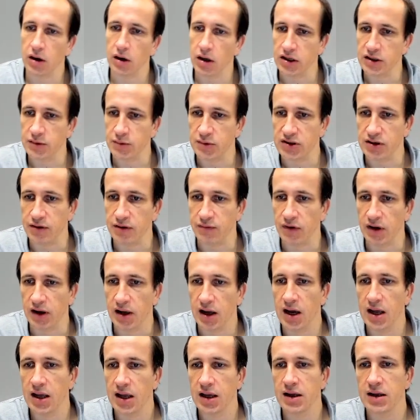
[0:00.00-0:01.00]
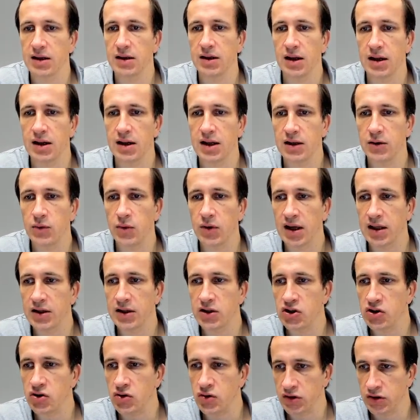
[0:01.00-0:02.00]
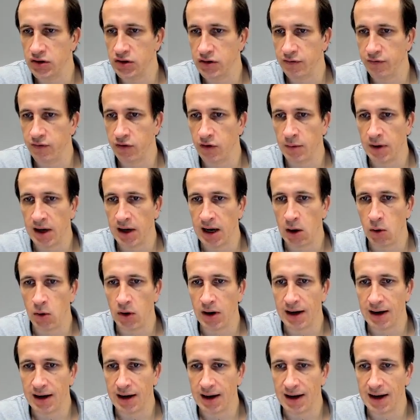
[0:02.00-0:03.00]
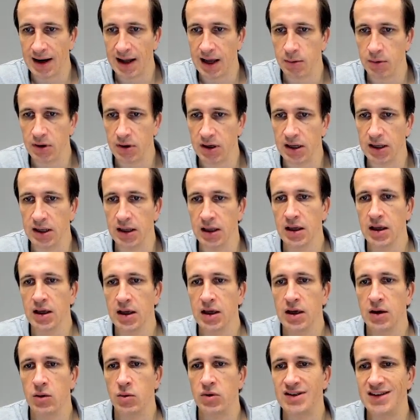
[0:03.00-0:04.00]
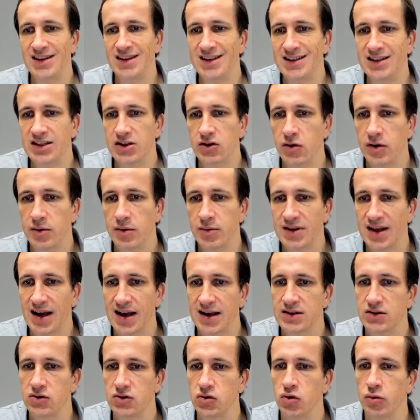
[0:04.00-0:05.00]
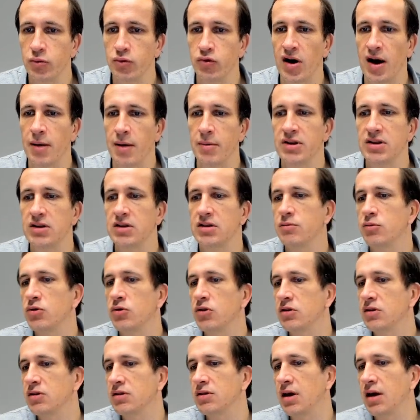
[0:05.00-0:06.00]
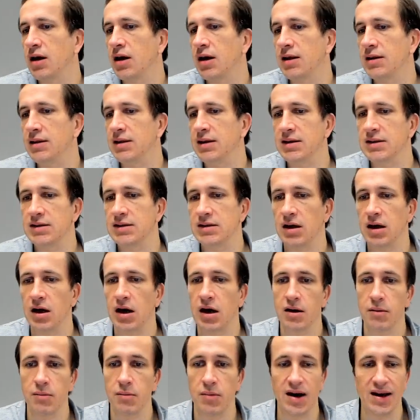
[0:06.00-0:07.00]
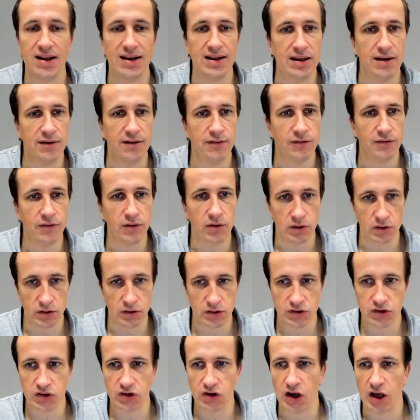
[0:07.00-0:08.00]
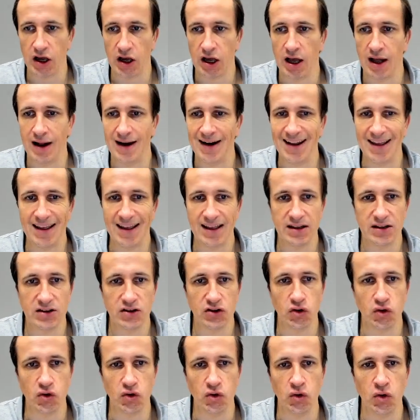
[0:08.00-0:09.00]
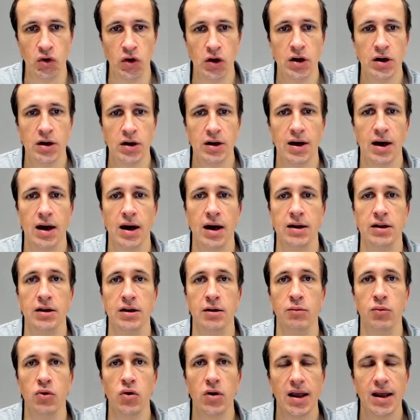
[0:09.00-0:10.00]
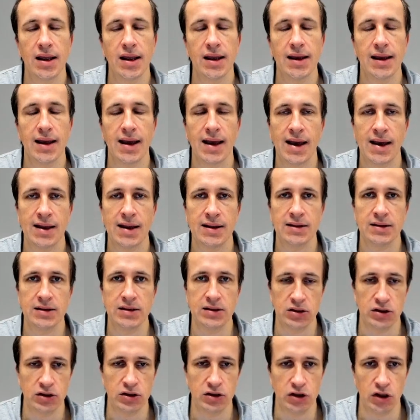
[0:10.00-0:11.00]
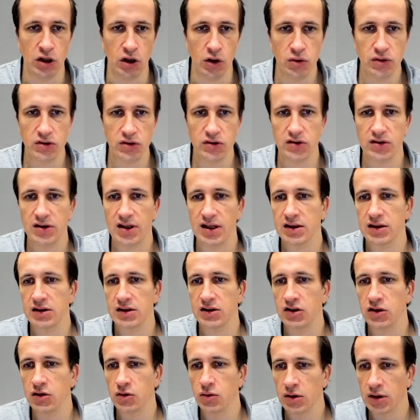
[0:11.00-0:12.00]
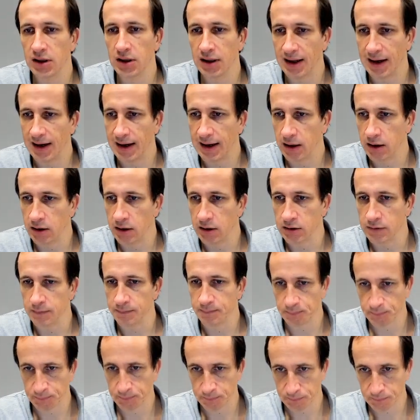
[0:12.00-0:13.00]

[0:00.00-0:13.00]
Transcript: a specific icon that we can choose from our library. You see the script has two parameters, but these are by default linked to the booking and the node that you will click on,